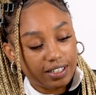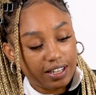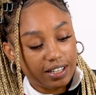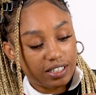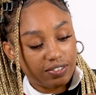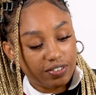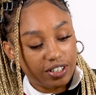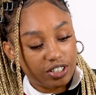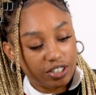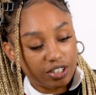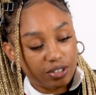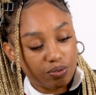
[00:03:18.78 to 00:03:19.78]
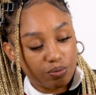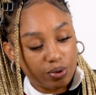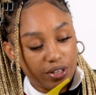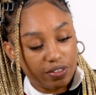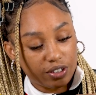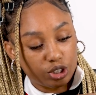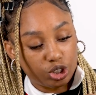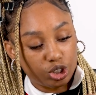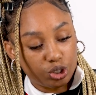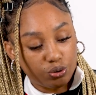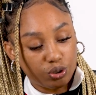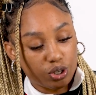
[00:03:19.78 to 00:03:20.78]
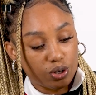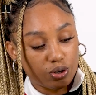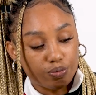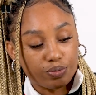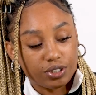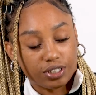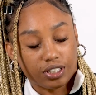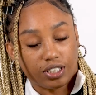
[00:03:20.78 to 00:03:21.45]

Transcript: it's featured with 2 combs,